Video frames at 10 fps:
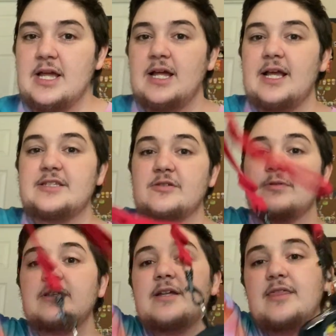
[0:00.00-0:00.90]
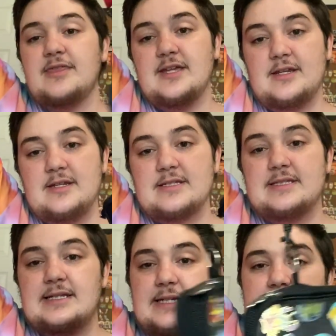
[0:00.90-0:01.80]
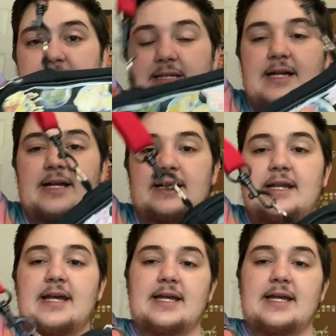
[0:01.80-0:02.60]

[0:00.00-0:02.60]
It's a really thin, sleek design,